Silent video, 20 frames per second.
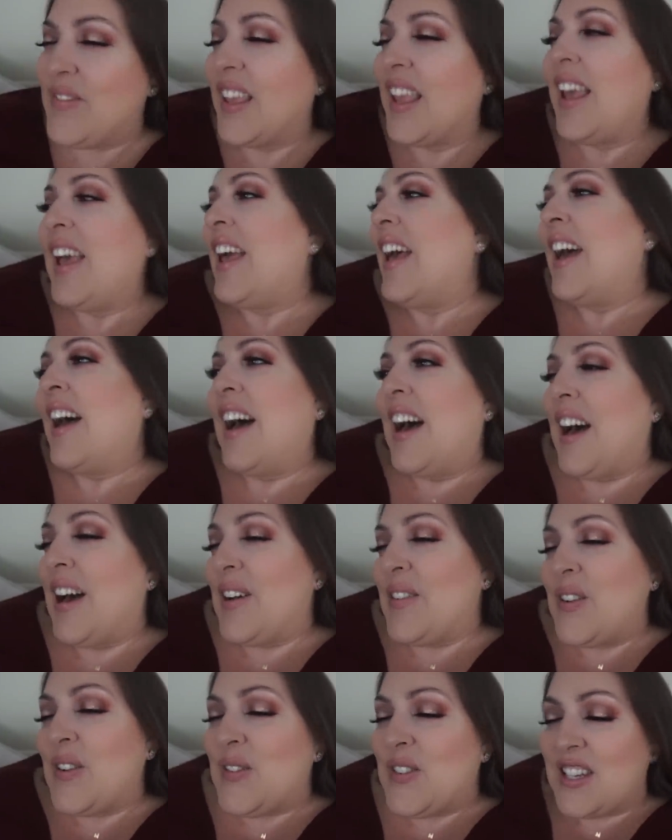Um,
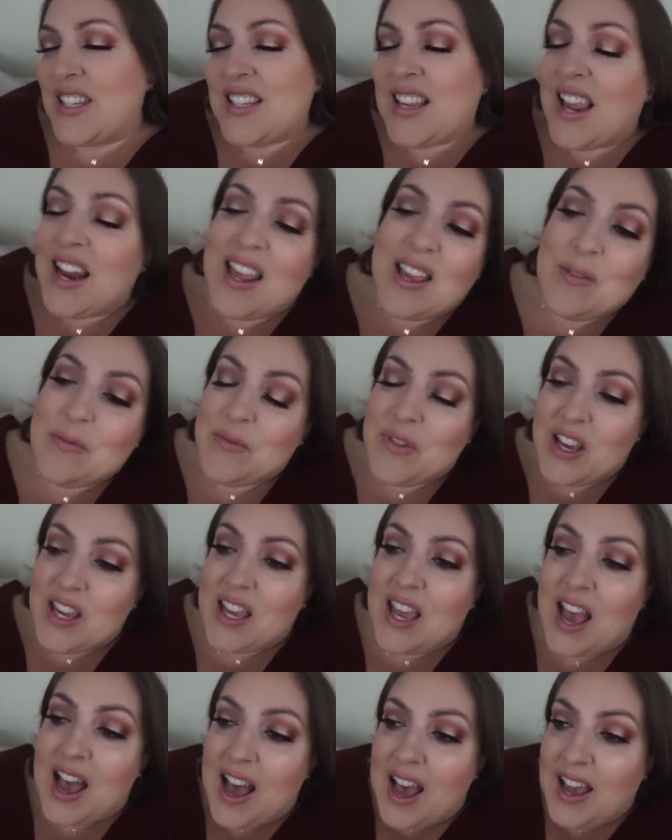I'm just kidding.
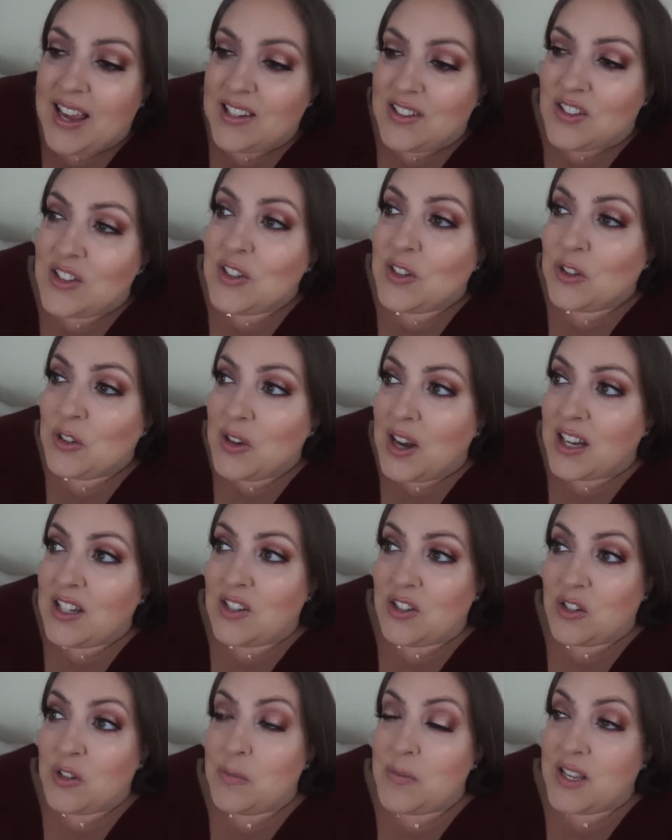But yeah, I do, I
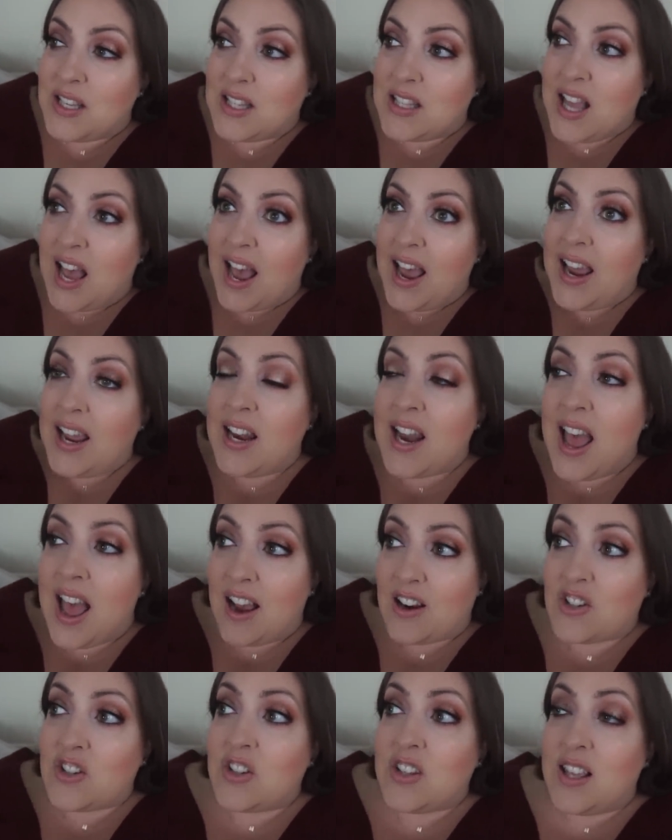do miss that. And
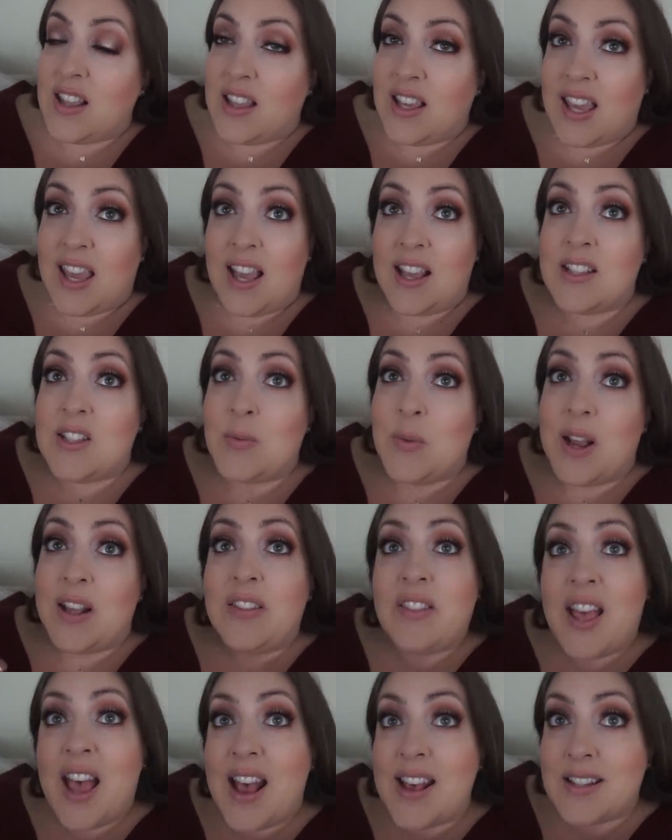actually the kids
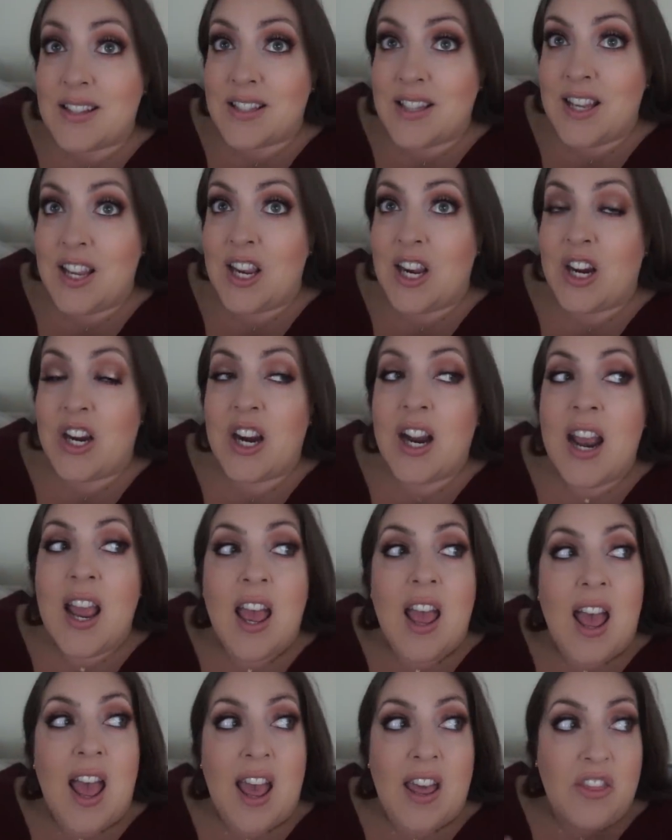went last year
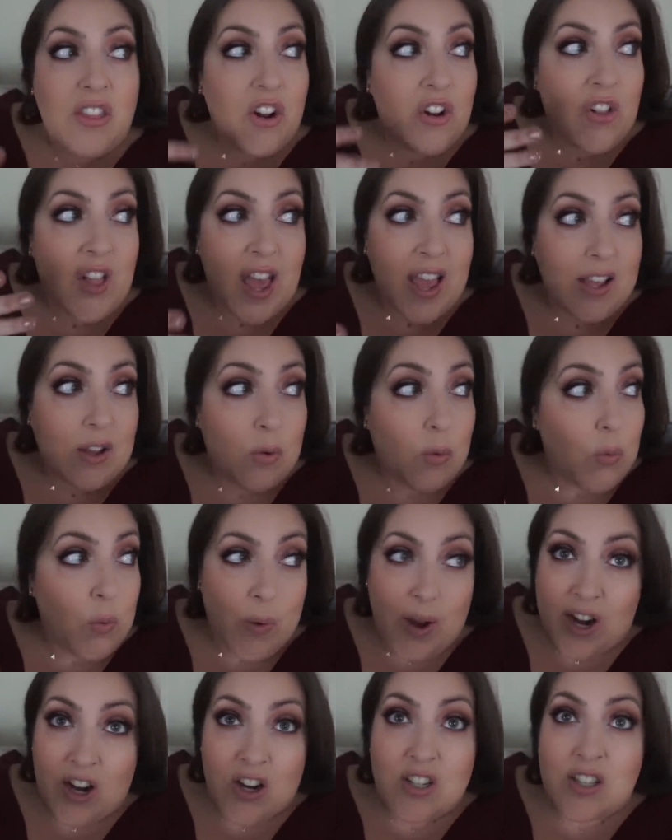and they're like,
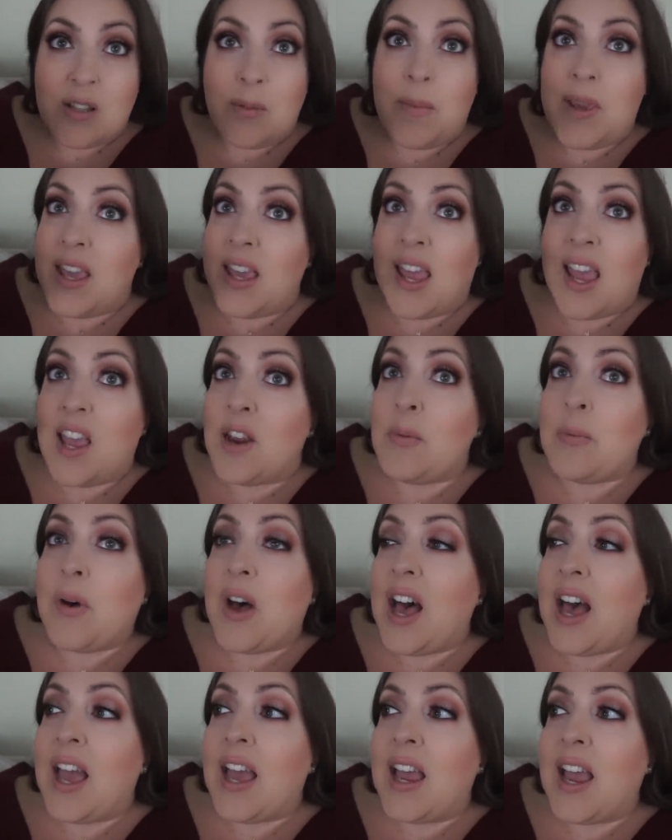where's the pecan
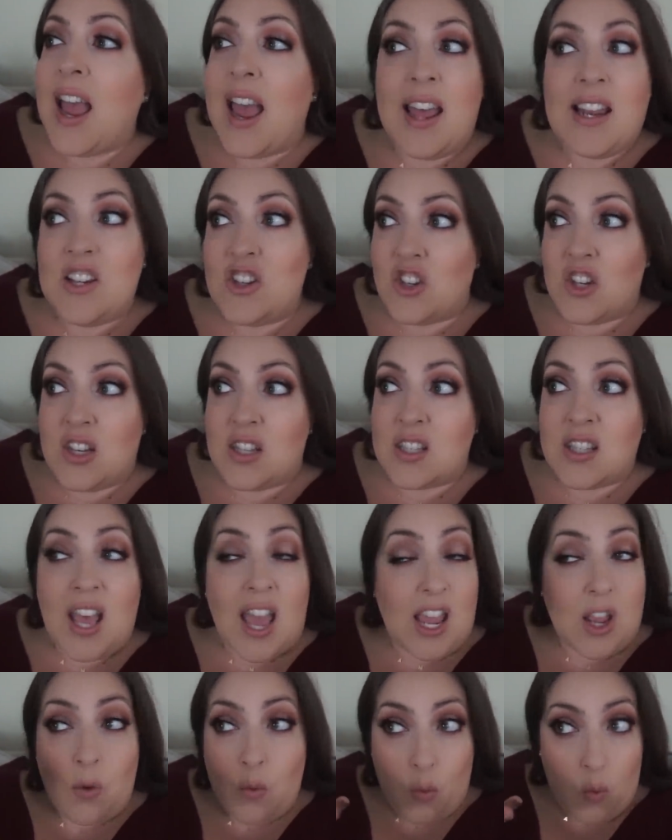pie? And she's
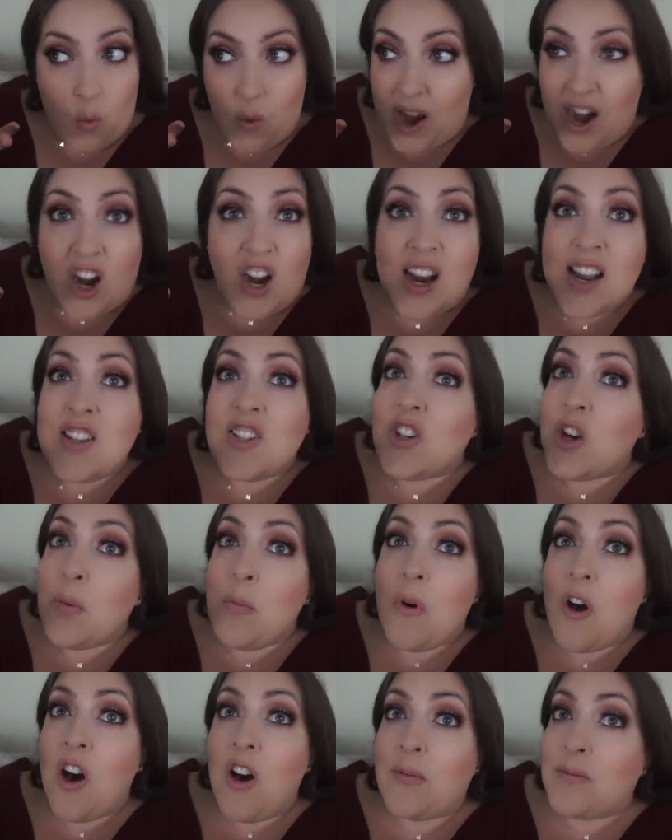like, where is your
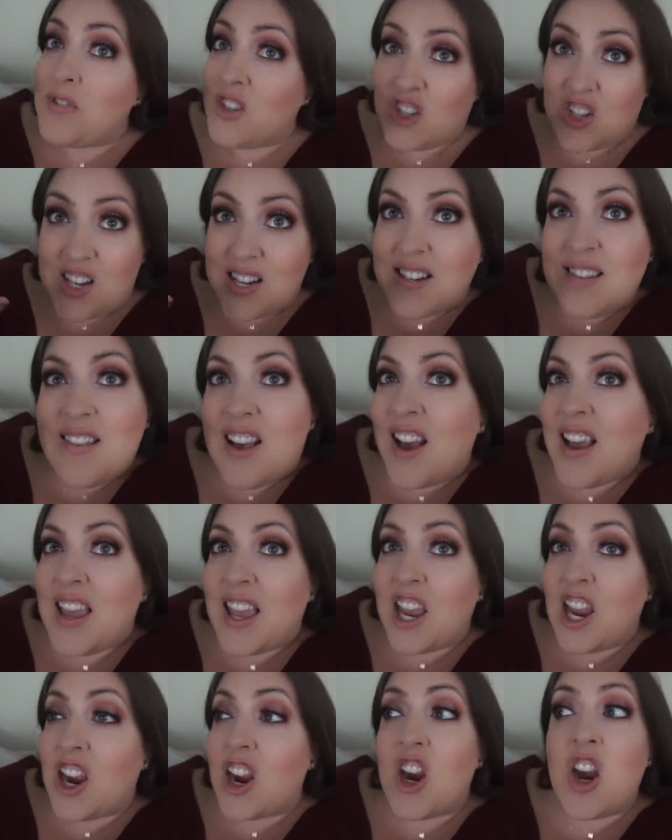mom? She's
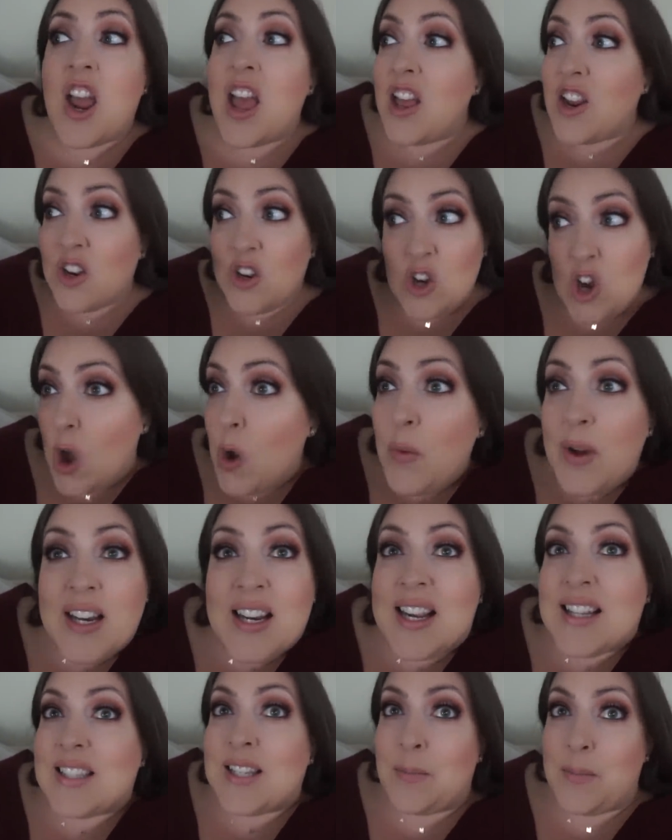not here. No
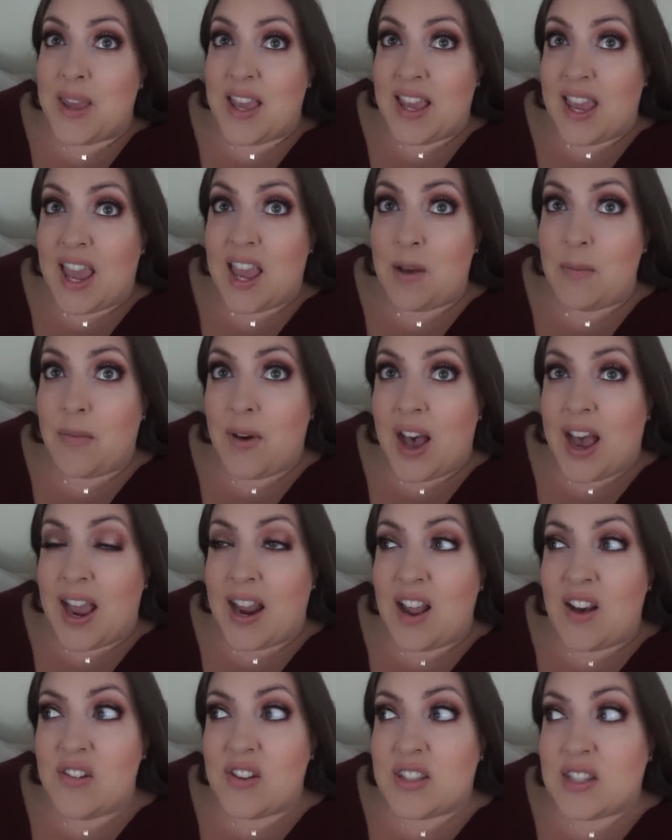one gets a pecan pie.
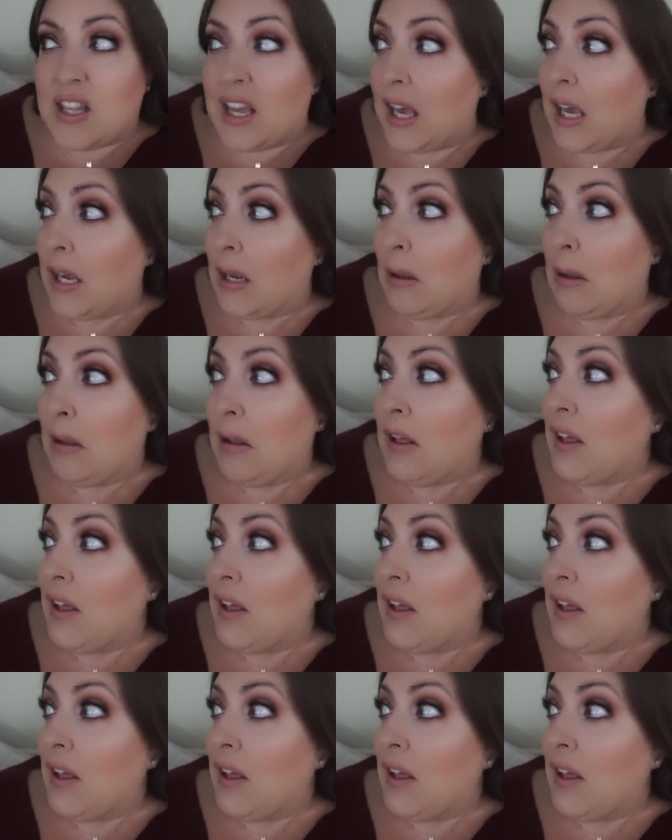And I was like,